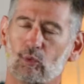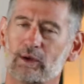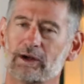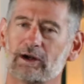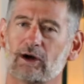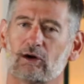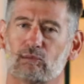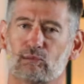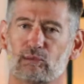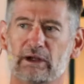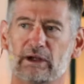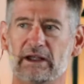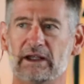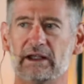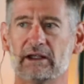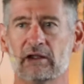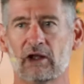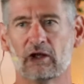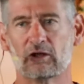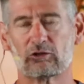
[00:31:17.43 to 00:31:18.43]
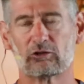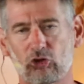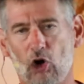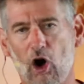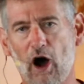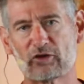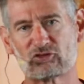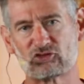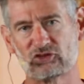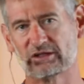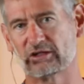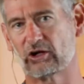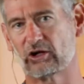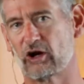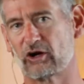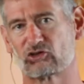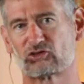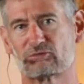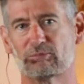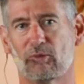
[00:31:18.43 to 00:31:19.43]
We are relaunching
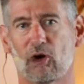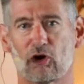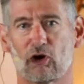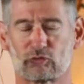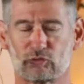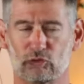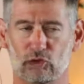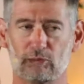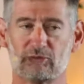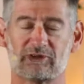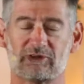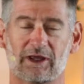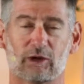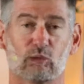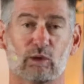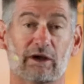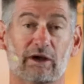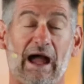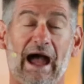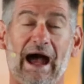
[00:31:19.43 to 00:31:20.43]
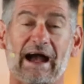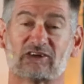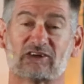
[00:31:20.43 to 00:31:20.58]
our small groups, and we're